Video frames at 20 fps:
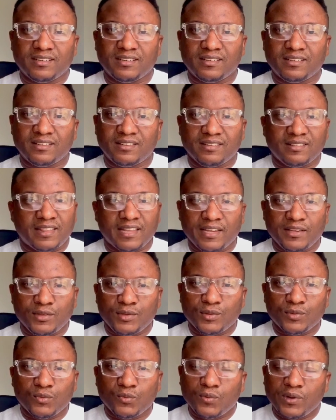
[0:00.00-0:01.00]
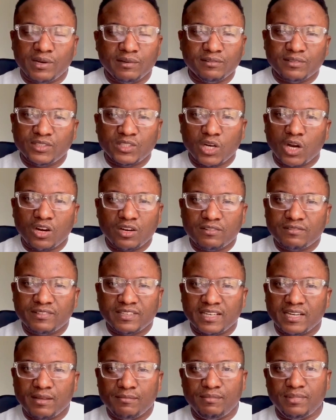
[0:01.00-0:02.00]
then you will not
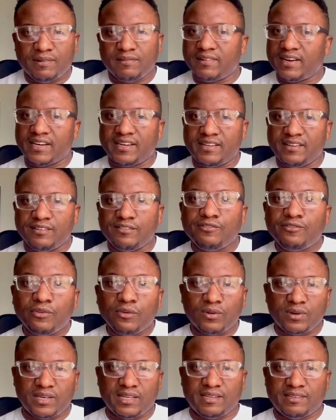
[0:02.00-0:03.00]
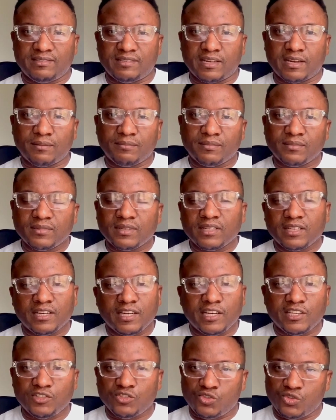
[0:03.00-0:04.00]
really be ready for the exam
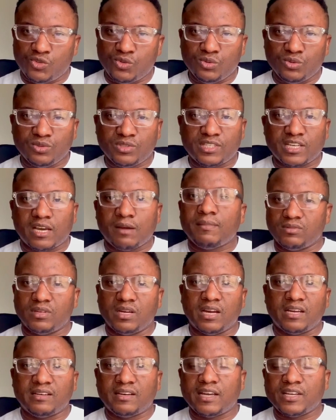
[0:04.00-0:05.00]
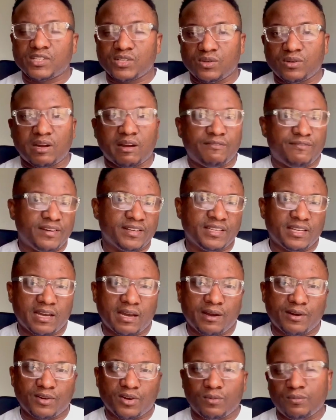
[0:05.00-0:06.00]
in due time, and that's going to affect the
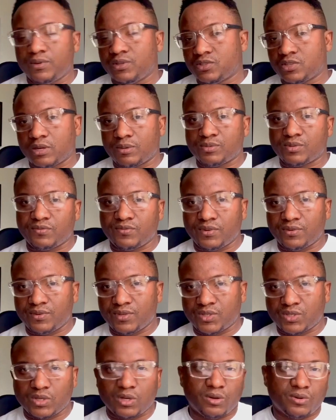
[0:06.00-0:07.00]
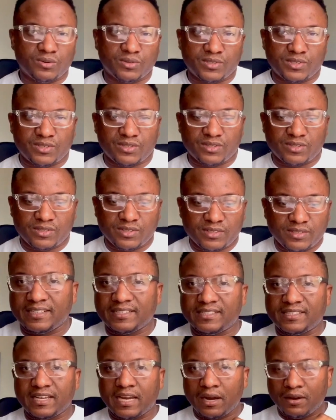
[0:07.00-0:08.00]
outcome in terms of your results.
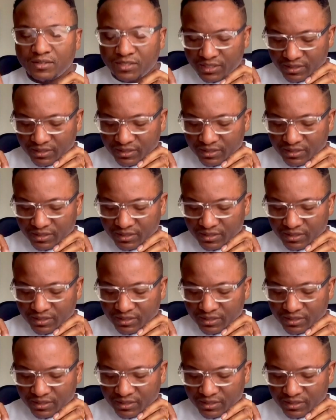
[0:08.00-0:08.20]
How do you